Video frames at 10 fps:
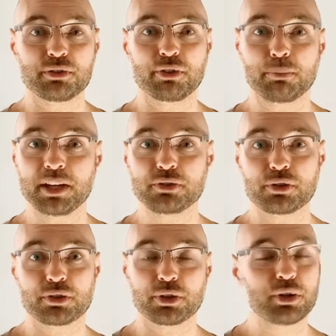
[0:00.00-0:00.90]
pictures are
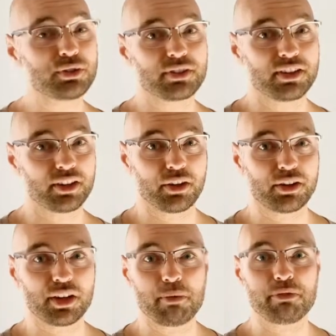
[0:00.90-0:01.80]
good, they're going to
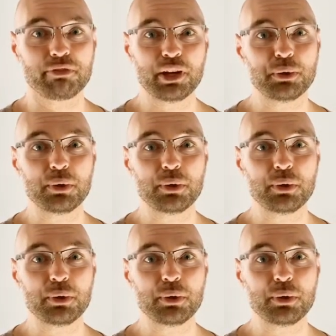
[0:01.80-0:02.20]
come and view.